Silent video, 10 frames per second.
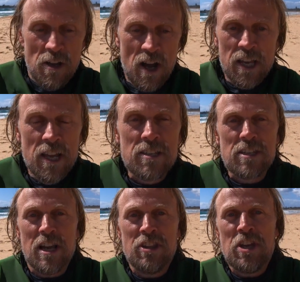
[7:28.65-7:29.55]
I
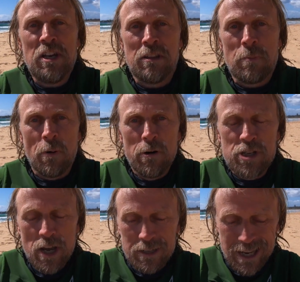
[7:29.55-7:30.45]
guess at the end of the
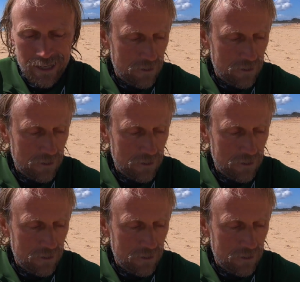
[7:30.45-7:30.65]
project,